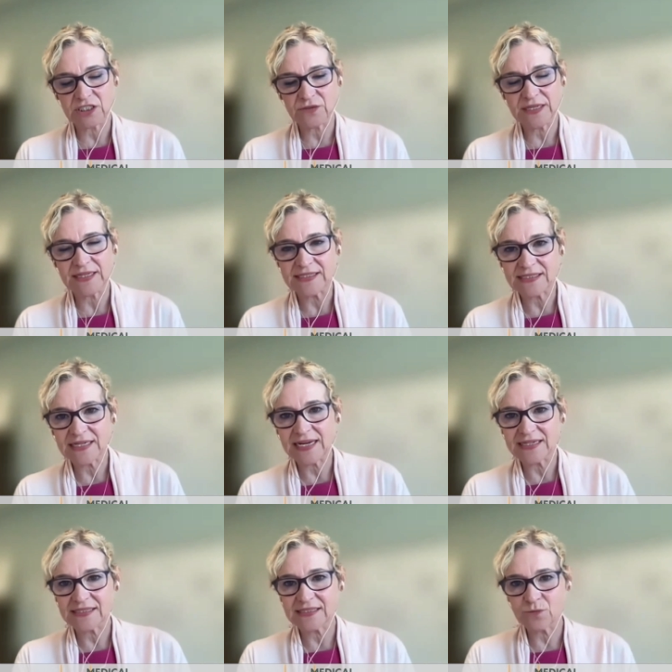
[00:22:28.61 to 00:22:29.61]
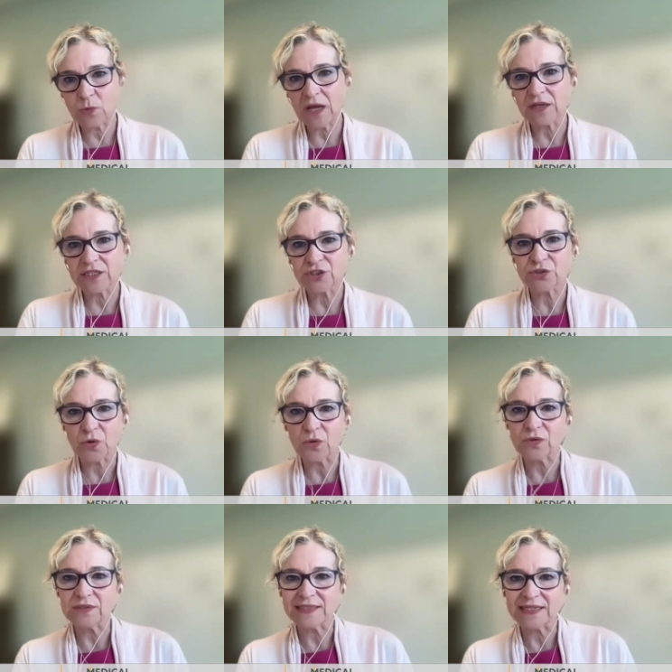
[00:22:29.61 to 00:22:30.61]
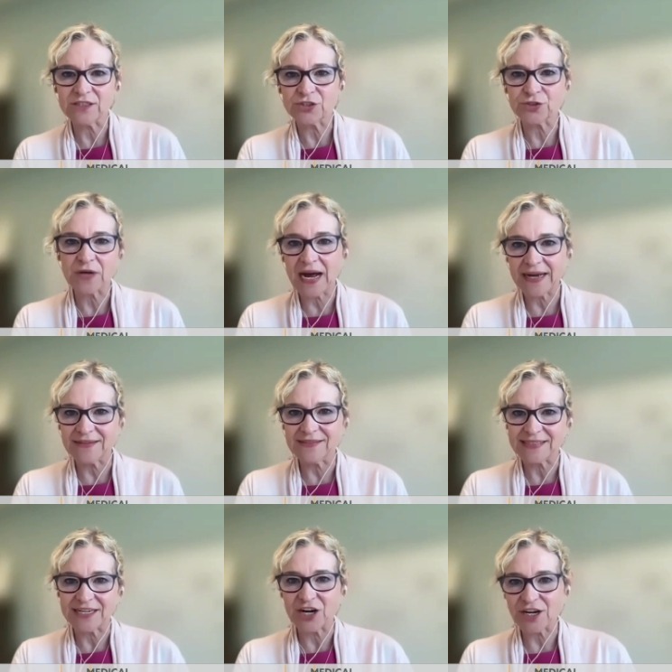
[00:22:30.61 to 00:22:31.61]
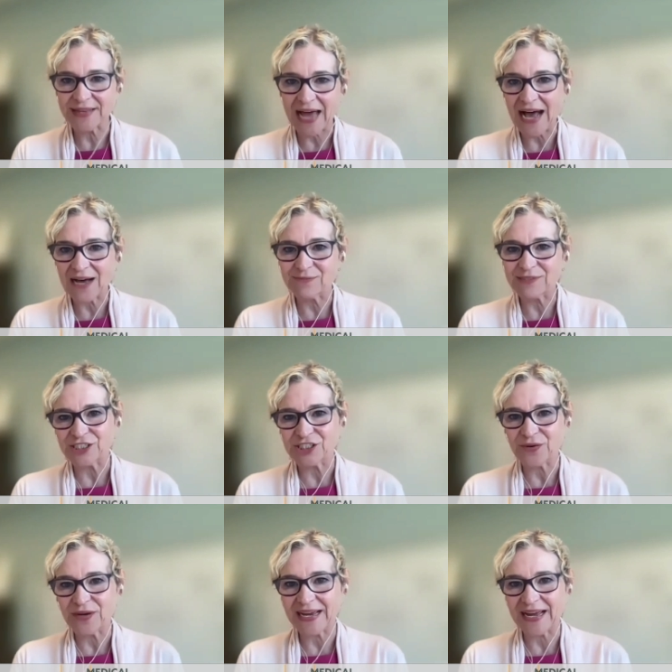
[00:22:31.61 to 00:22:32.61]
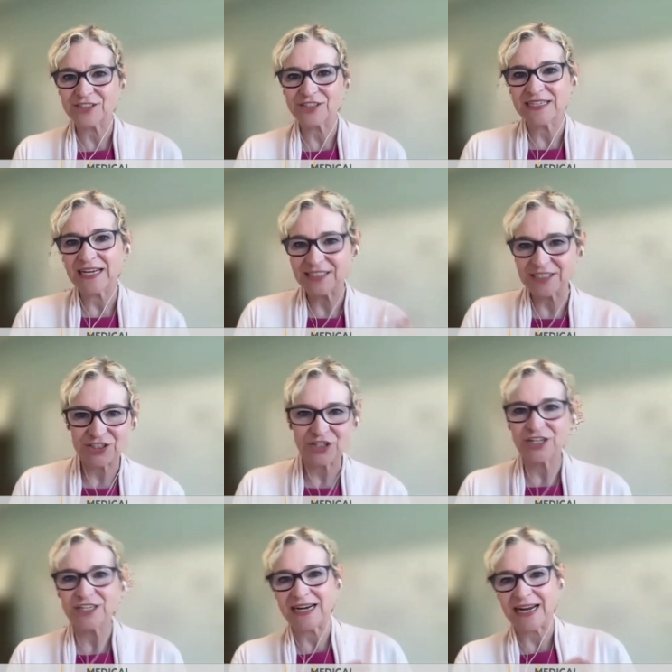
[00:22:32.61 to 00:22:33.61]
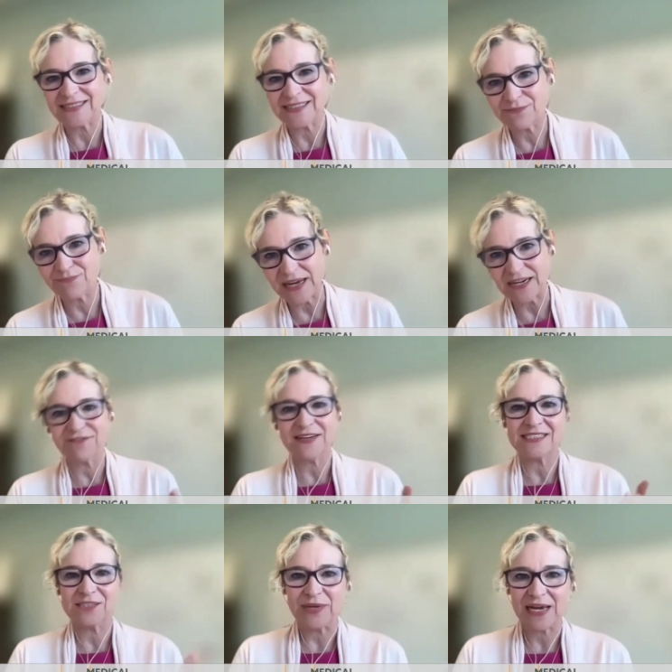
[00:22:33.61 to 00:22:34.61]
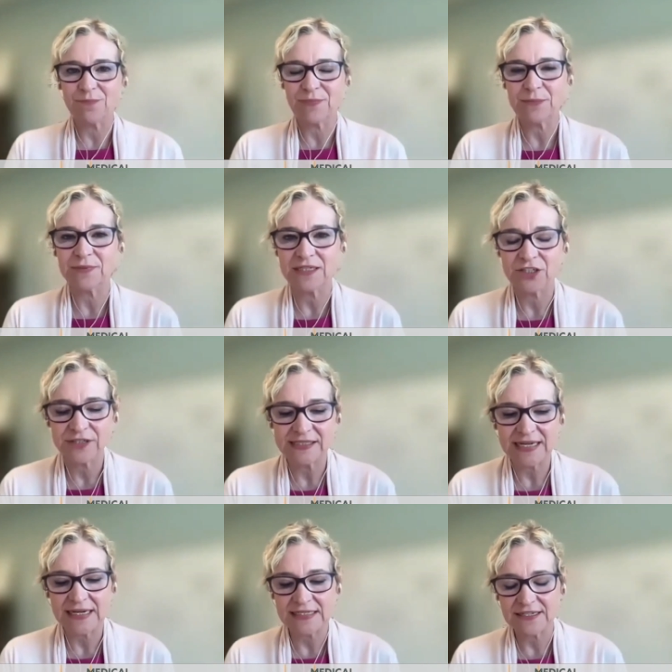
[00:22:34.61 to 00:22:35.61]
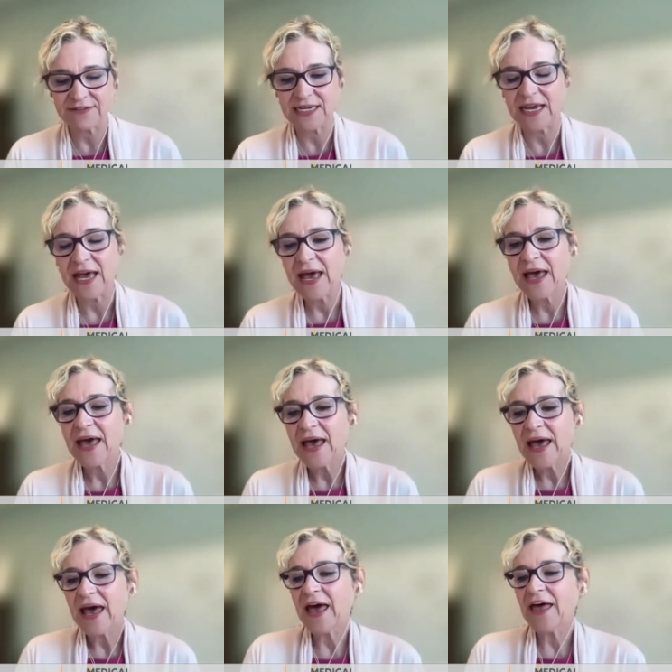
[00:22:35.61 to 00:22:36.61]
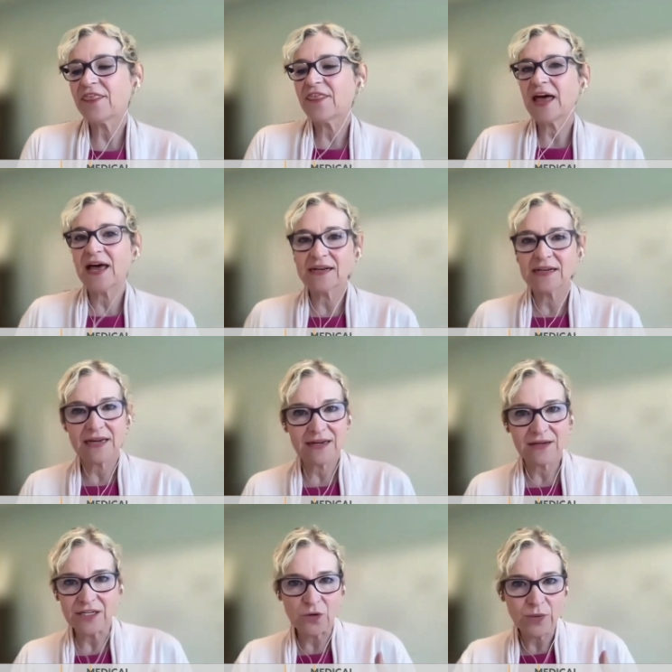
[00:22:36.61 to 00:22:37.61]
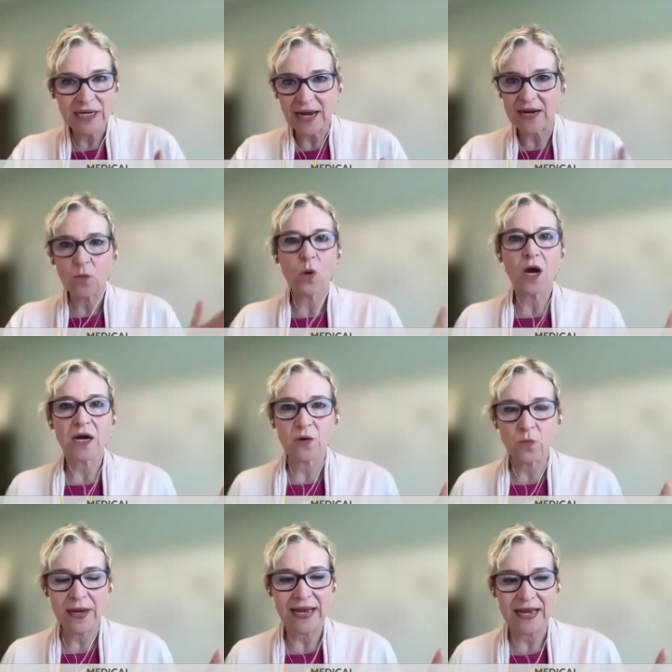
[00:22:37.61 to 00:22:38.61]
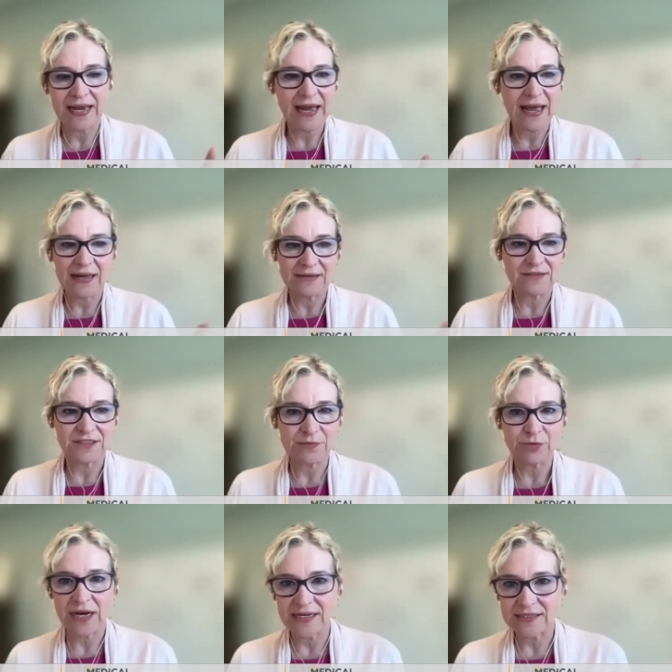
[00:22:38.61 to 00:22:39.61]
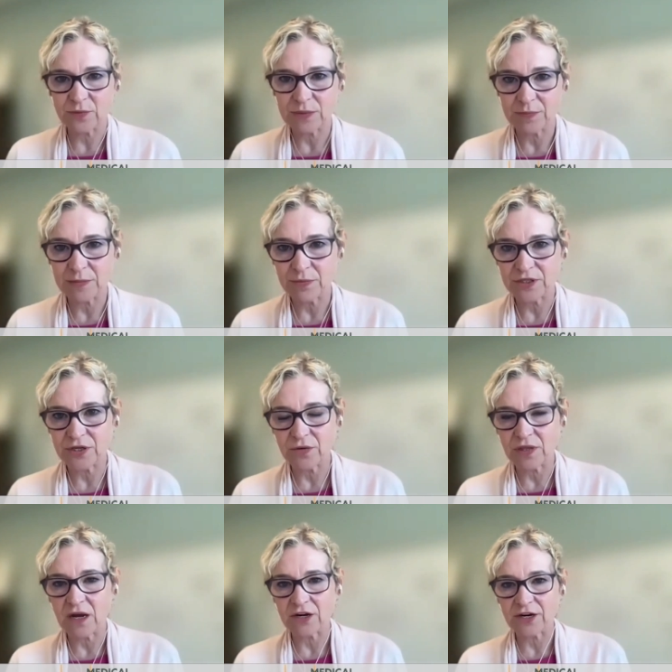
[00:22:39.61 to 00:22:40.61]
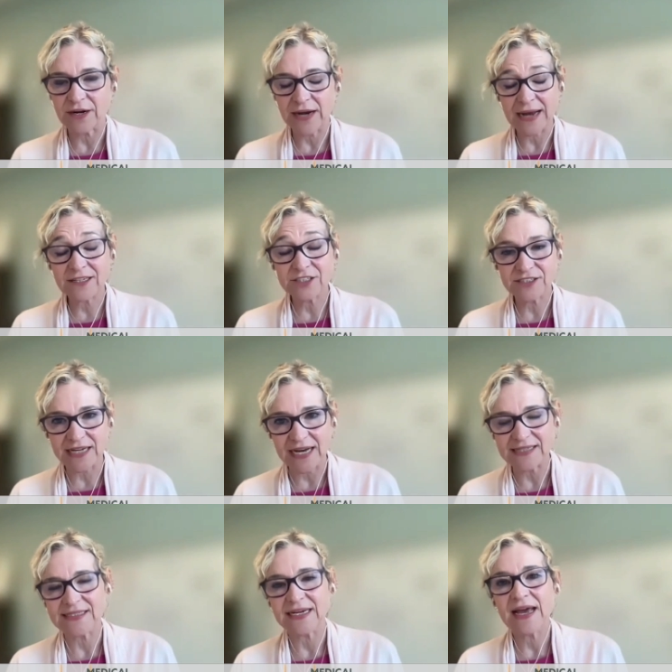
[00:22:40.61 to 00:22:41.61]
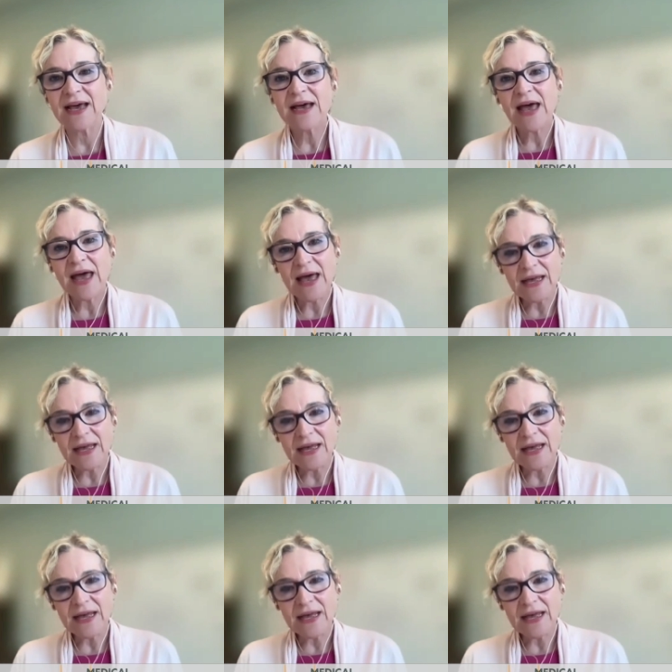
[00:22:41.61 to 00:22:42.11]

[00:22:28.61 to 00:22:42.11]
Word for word: just doing these nice, well controlled little trials in our labs and showing exercise is good and has these benefits and we get people to increase activity. And then, you know, we kind of walk away and are surprised when people are no longer exercising